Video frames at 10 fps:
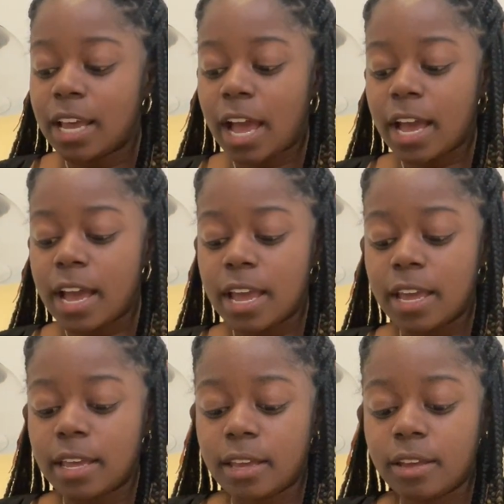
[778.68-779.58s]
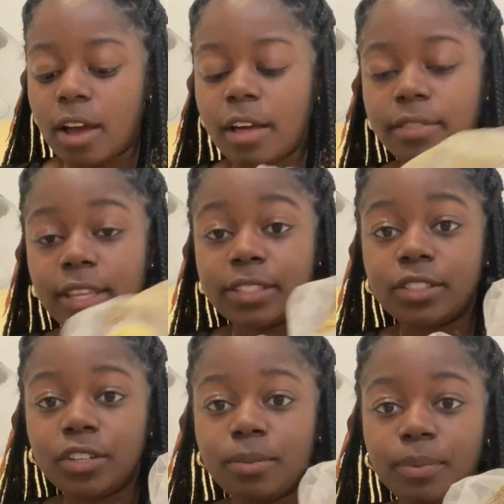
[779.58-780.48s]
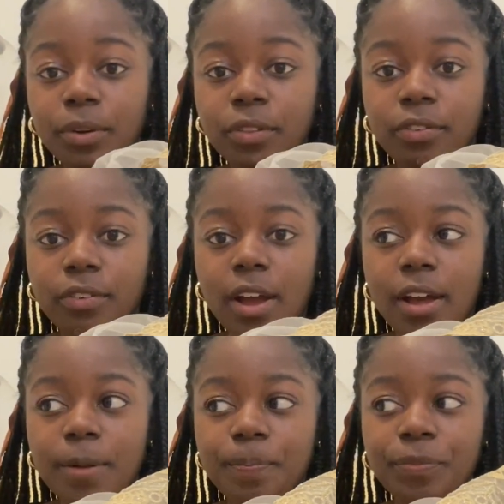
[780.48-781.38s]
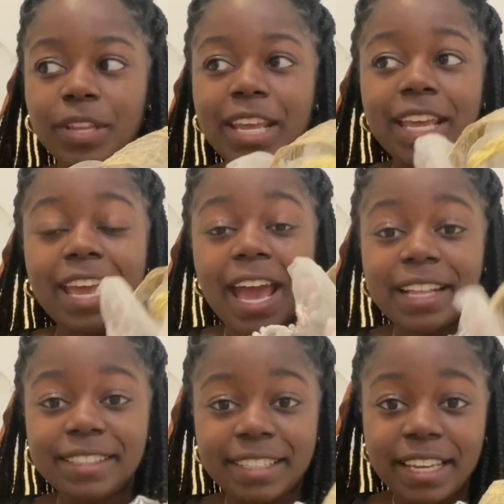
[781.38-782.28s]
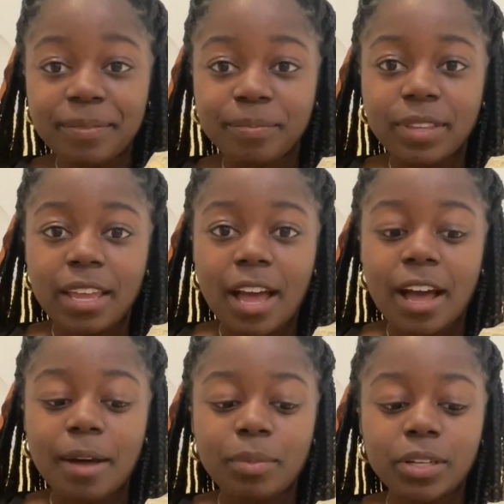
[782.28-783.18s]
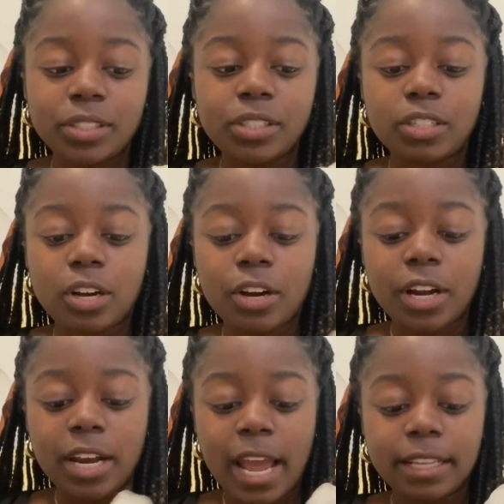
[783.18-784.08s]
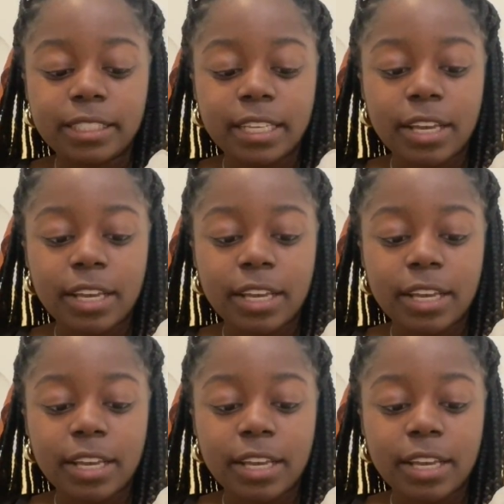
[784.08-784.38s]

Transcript: I got these two both from Etsy. There's a store on Etsy